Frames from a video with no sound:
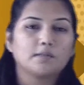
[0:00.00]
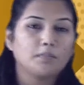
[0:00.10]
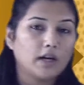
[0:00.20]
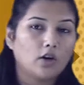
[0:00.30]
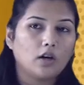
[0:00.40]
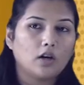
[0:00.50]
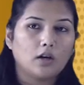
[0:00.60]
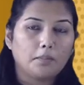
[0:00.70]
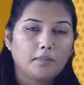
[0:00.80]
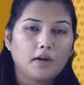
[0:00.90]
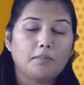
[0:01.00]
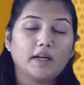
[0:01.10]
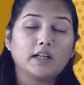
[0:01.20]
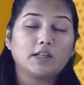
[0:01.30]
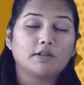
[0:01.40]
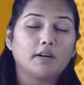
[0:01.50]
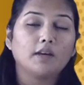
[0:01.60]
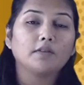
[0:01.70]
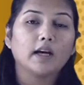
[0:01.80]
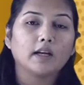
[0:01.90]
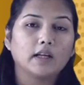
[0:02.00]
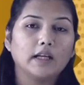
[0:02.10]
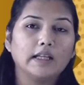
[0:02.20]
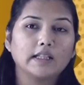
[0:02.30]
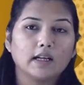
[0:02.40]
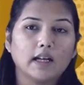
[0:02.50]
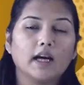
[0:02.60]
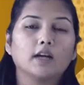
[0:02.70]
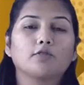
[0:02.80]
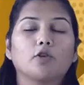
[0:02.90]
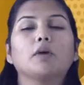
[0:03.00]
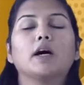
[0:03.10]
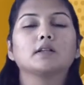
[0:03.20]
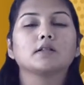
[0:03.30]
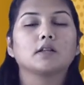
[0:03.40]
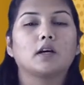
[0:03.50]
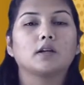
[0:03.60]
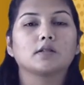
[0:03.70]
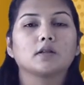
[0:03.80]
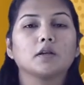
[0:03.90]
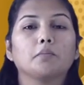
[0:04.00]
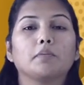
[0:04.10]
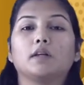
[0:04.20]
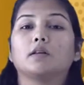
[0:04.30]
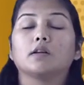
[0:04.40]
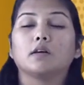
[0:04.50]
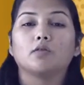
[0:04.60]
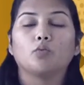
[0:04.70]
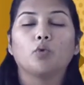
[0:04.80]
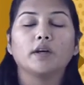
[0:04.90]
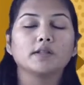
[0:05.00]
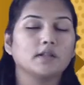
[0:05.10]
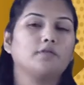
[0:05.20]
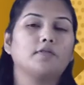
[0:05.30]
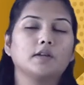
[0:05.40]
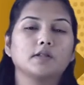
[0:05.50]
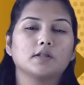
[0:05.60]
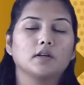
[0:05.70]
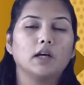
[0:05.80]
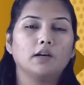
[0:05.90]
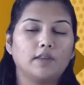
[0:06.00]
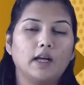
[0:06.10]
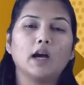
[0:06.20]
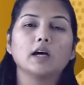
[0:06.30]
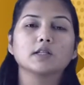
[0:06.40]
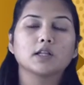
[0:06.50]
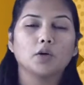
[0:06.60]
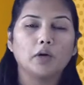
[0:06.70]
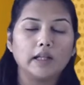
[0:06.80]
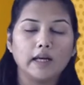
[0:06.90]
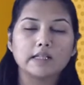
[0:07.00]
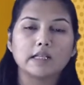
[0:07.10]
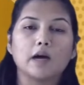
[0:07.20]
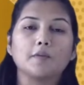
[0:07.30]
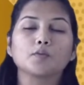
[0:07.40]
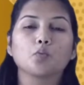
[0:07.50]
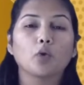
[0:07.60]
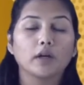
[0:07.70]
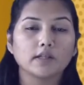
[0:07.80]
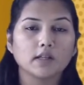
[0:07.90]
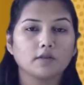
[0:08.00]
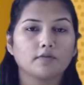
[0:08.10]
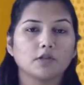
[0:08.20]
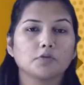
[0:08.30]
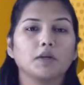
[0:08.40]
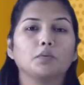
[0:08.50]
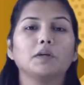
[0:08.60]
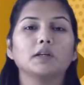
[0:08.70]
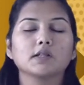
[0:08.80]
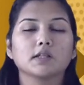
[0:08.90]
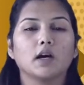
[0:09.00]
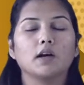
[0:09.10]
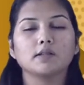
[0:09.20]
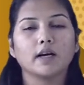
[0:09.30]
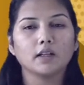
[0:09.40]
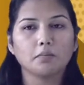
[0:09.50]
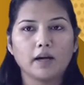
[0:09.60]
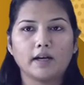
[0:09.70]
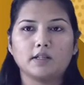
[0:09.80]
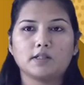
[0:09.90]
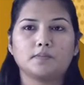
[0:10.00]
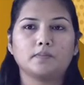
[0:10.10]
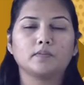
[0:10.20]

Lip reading: But they derive that heat and light from other stars. But what is the difference? If they ask you in the exams, what is the difference between the stars and the planets?